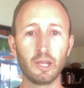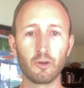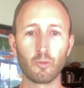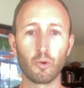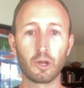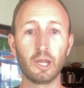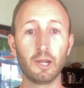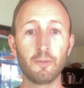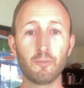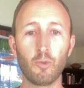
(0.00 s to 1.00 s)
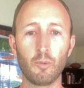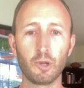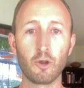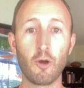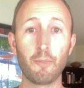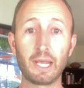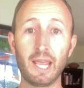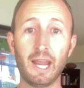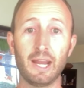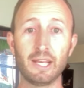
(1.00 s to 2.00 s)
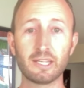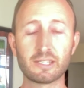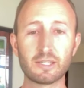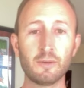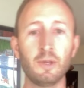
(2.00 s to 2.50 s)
you're working what we call mechanics.